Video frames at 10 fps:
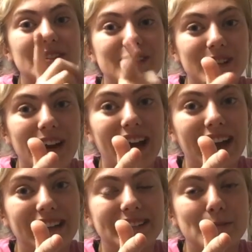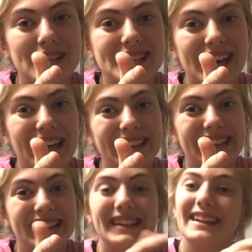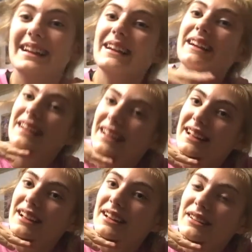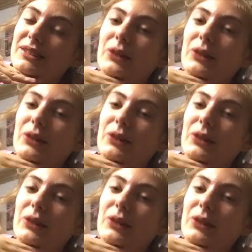Trying to be dead. So